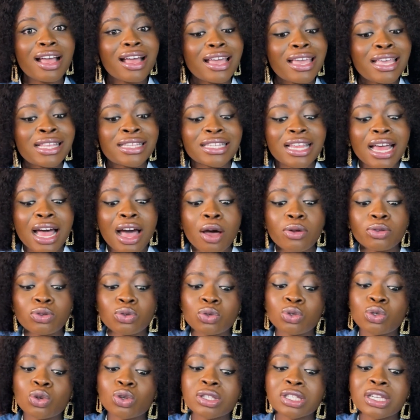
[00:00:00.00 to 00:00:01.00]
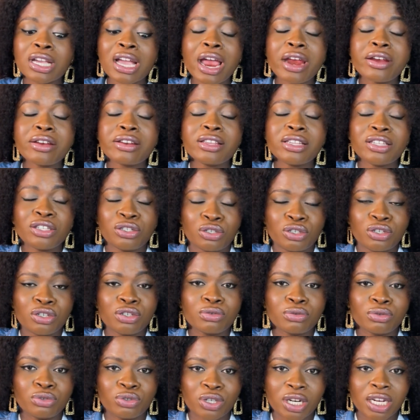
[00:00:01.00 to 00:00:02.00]
It's how to just carry these
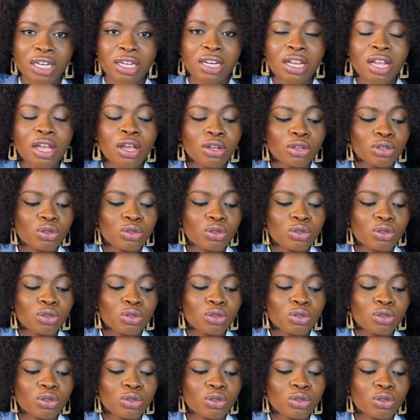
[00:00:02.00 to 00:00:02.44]
children